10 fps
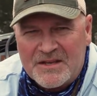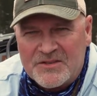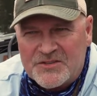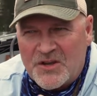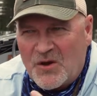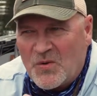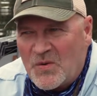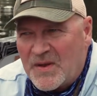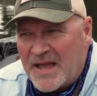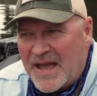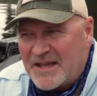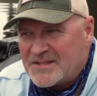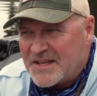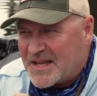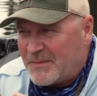So, as
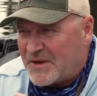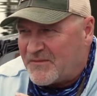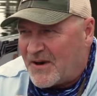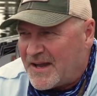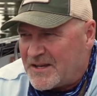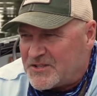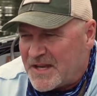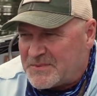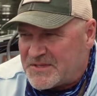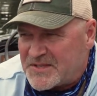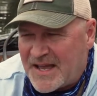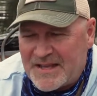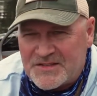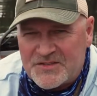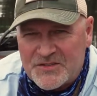they come in a variety of shapes and
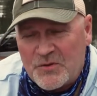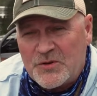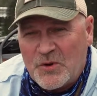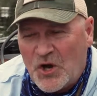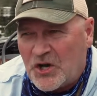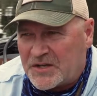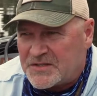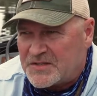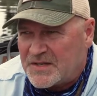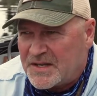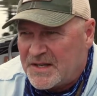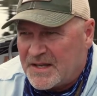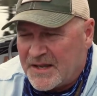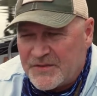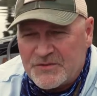sizes, so do hooks.
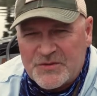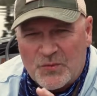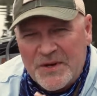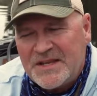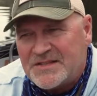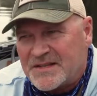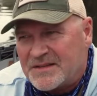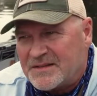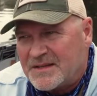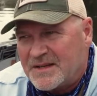And there's a reason,